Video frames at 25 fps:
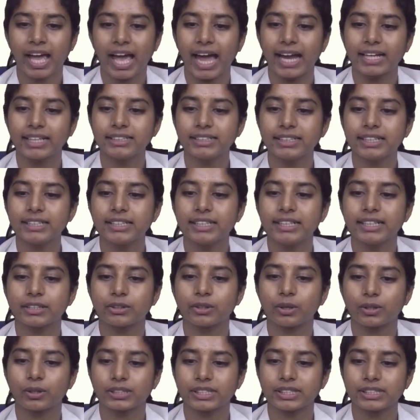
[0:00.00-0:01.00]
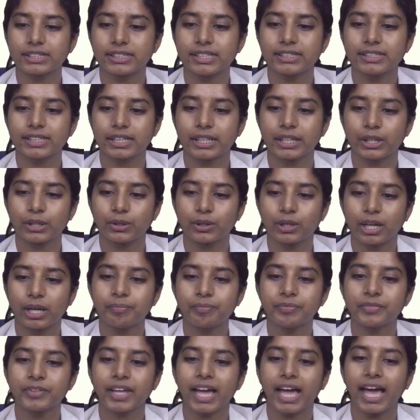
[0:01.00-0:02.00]
and then it crosses the
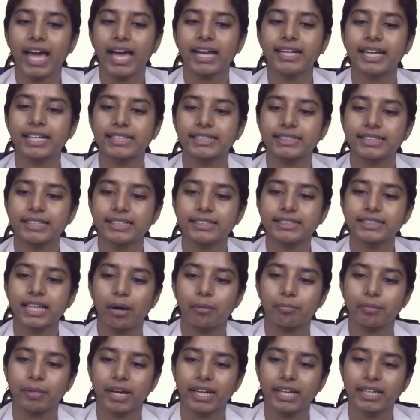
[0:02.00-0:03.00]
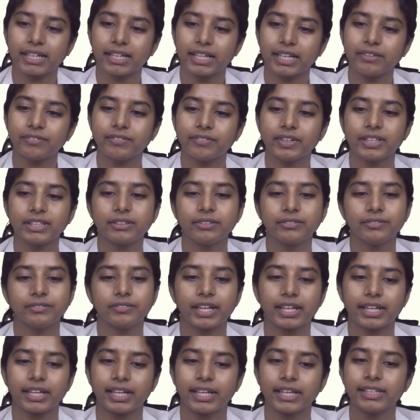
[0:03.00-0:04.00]
cingulum and extends apically with
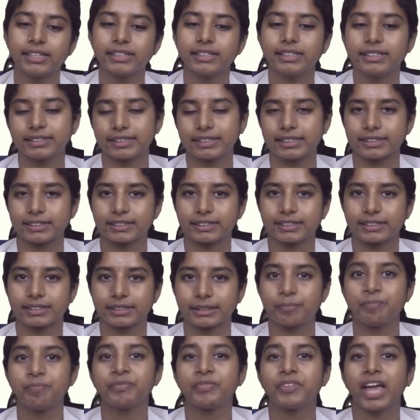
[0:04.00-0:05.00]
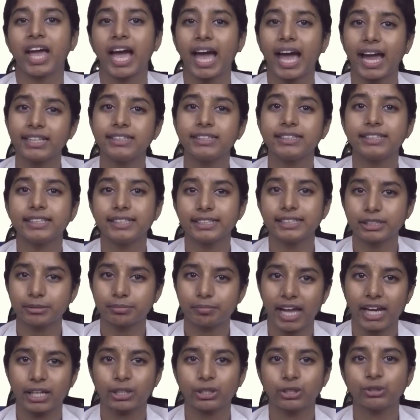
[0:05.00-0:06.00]
varying distances. And these
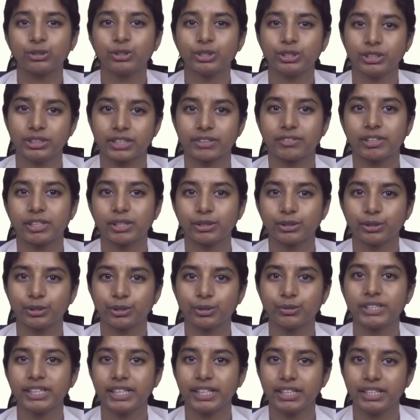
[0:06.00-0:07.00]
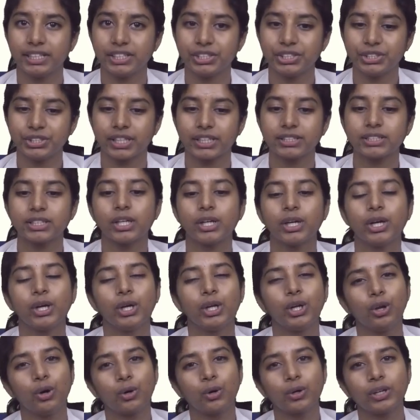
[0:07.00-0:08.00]
palatogingival grooves initiates
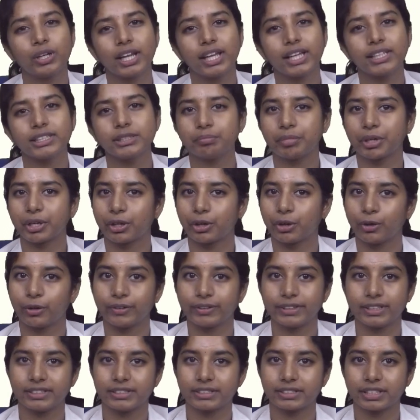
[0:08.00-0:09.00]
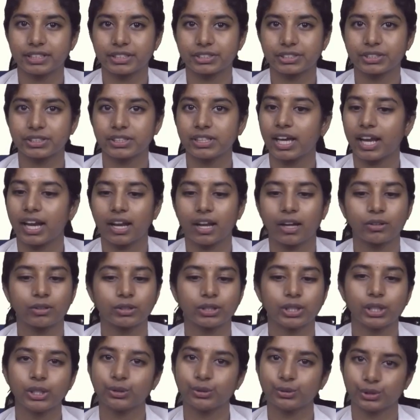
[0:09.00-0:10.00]
localized periodontal destruction
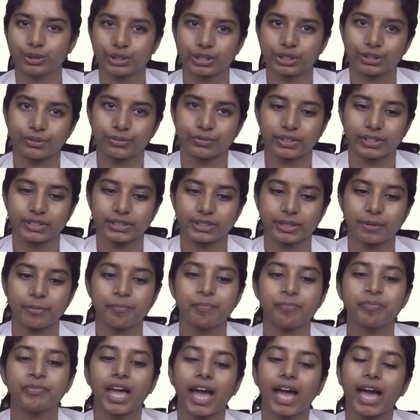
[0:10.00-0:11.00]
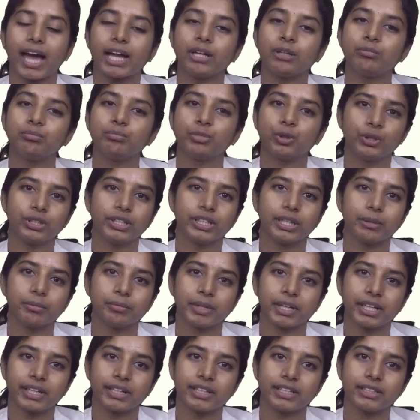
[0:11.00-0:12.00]
along the root surface, and bone
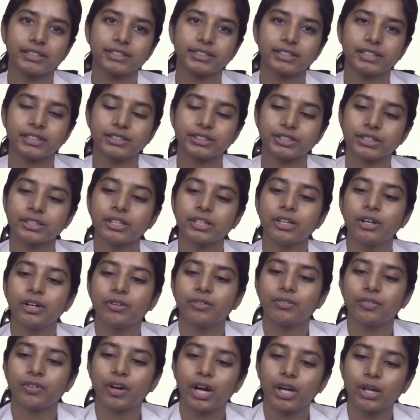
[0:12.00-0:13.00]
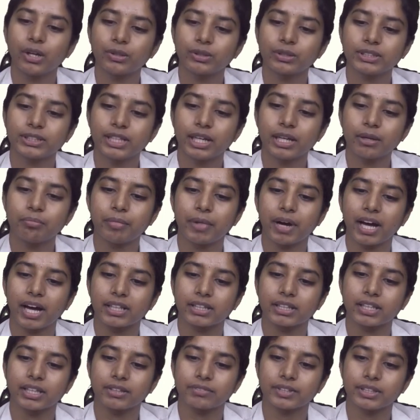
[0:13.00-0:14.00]
demineralization follows the
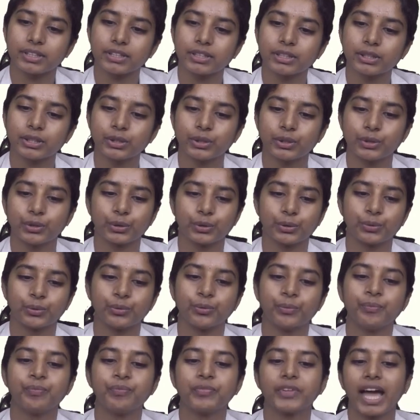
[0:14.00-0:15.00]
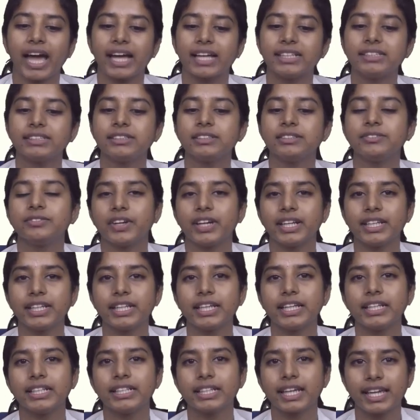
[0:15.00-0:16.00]
path of the groove. And when
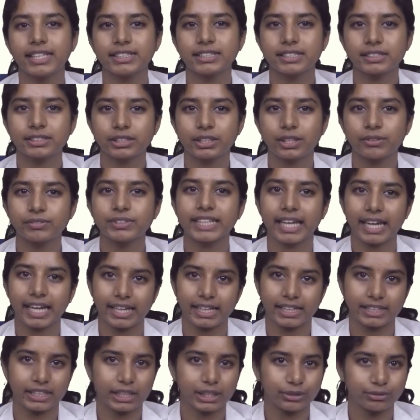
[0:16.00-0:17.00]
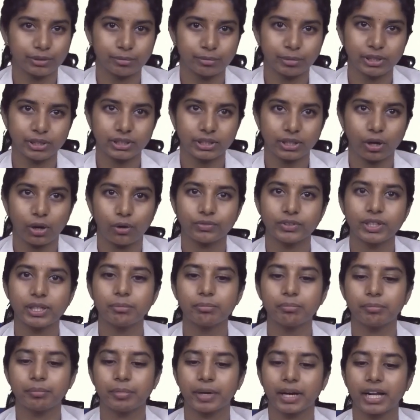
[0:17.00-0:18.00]
in cases of secondary involvement of
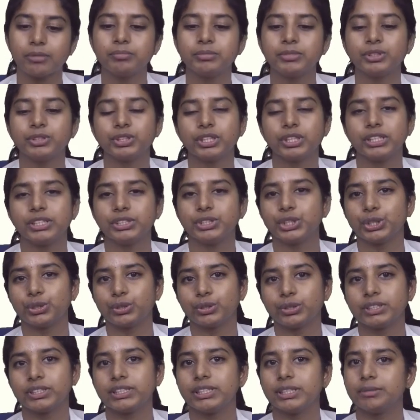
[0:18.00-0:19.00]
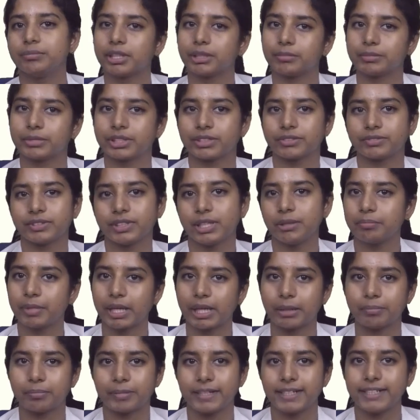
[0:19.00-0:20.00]
the pulp, it shows symptoms of the
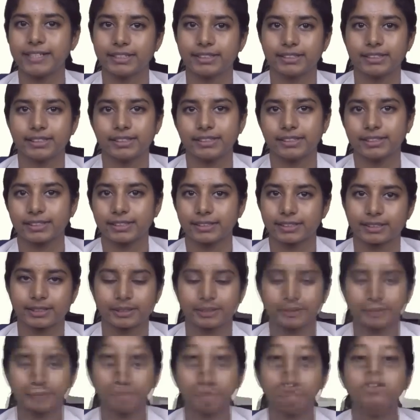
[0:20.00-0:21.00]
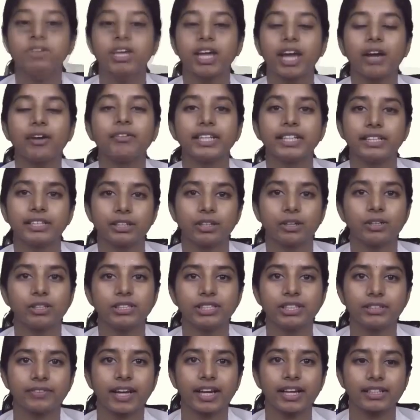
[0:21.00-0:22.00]
pulpal diseases. Then we have
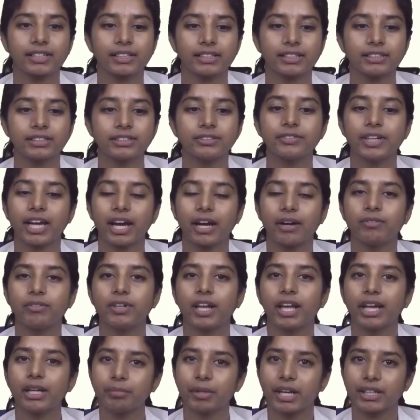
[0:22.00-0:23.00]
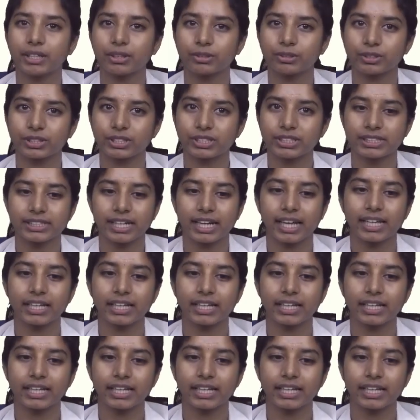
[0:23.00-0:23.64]
etiologic factors. We have live pathogens